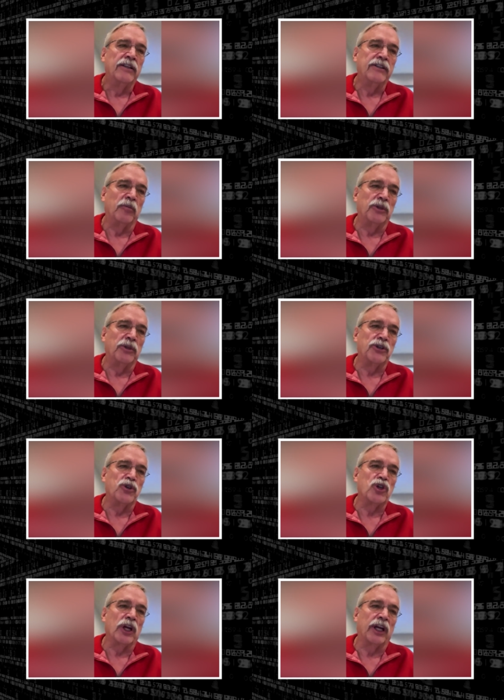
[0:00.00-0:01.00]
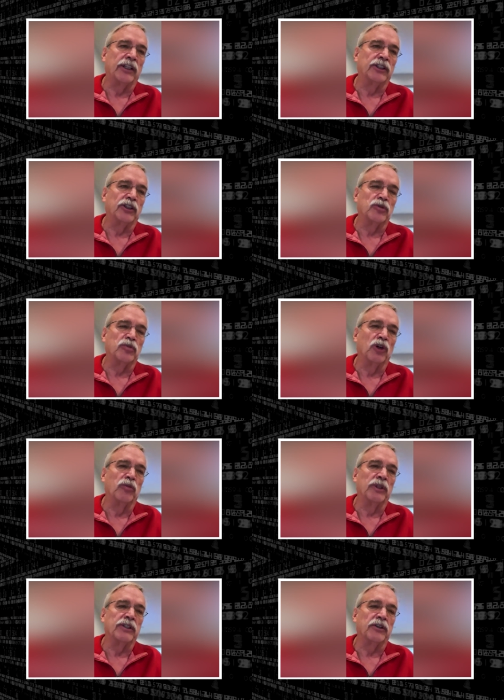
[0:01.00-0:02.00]
temperatures change, there's
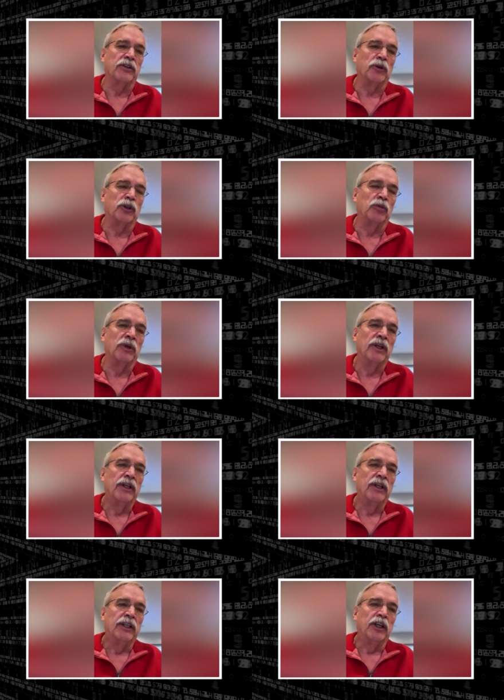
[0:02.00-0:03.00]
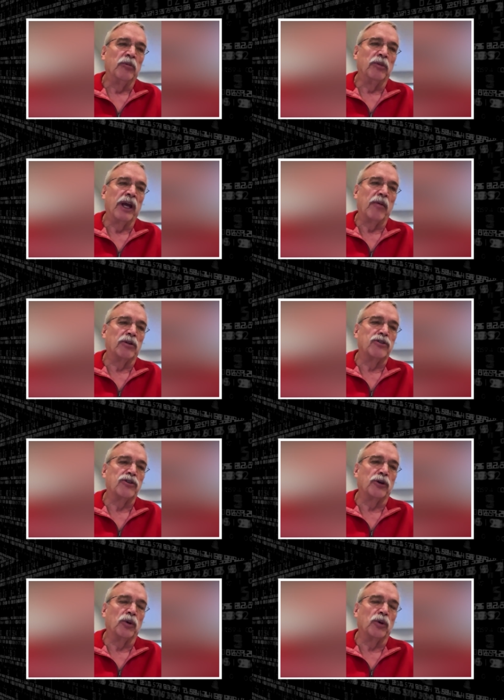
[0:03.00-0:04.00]
movement in the room, and be able
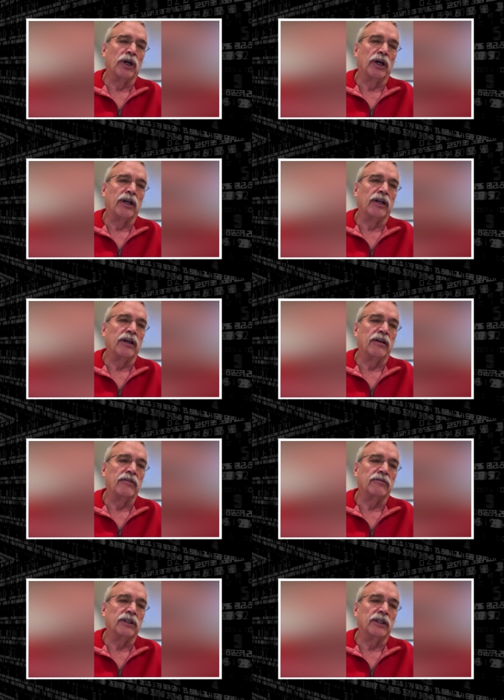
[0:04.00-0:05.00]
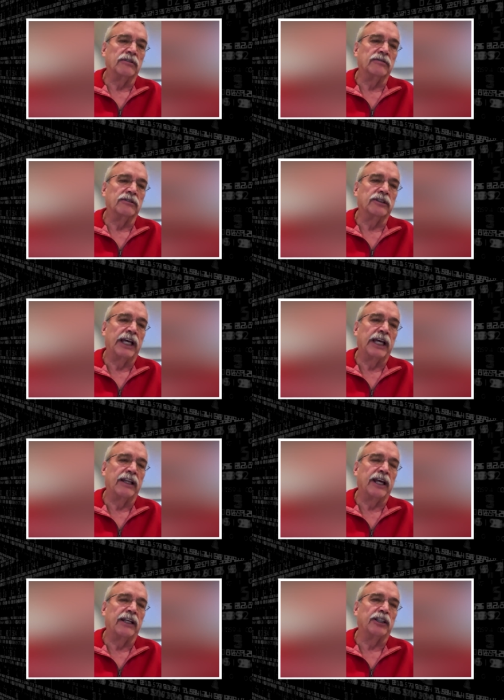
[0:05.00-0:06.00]
to say
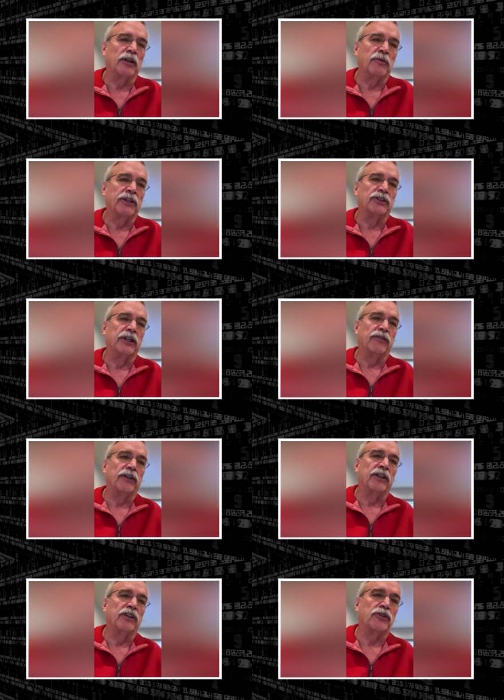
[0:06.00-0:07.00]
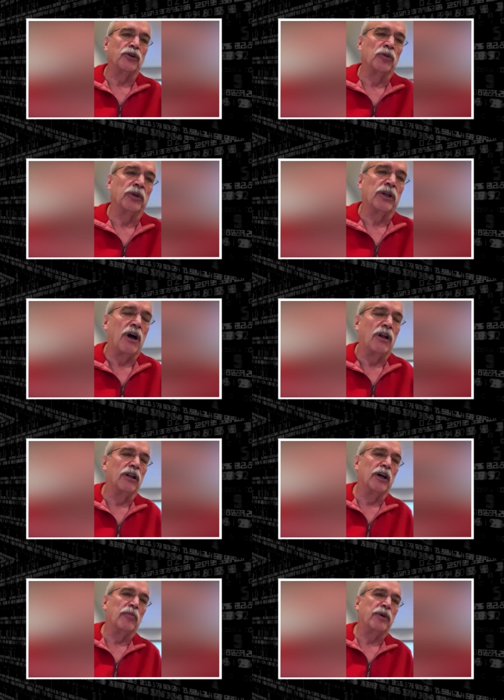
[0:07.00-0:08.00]
that, hey, something's different in this room and call
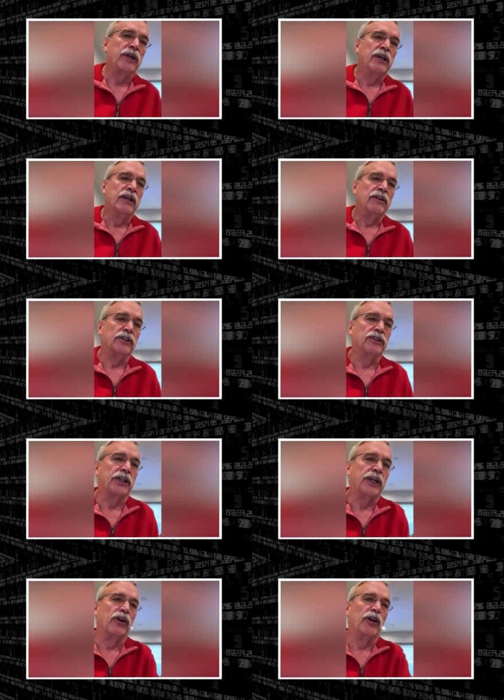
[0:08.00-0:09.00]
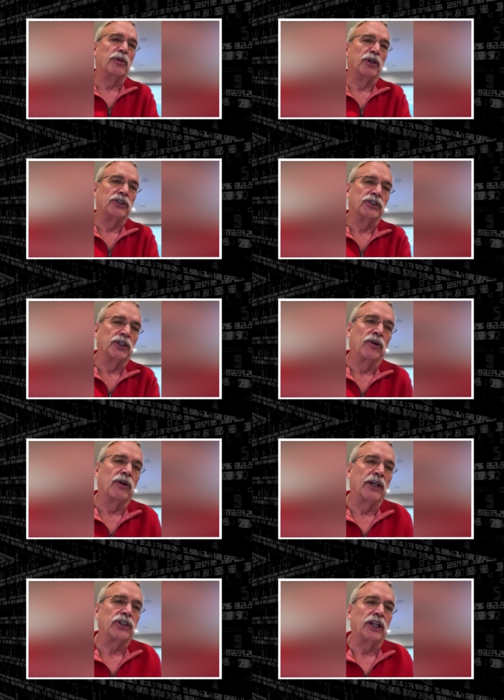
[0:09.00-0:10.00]
up the security person so you
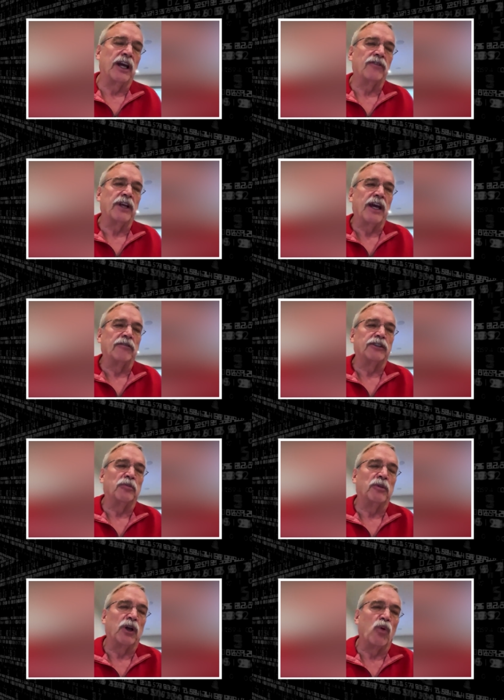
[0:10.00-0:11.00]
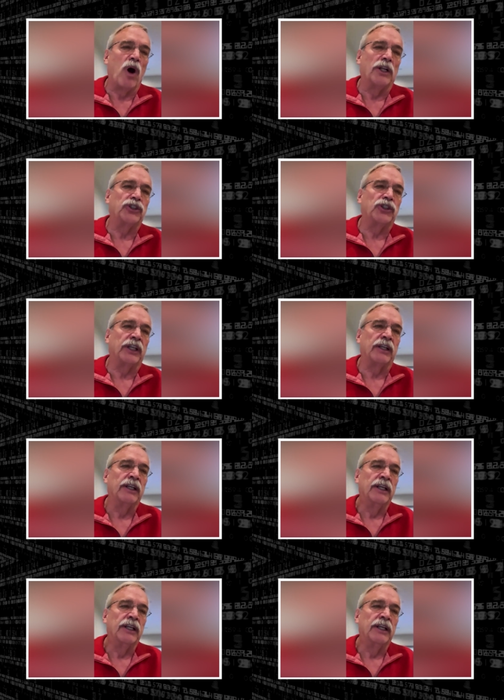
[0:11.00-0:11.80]
don't actually have to have somebody watching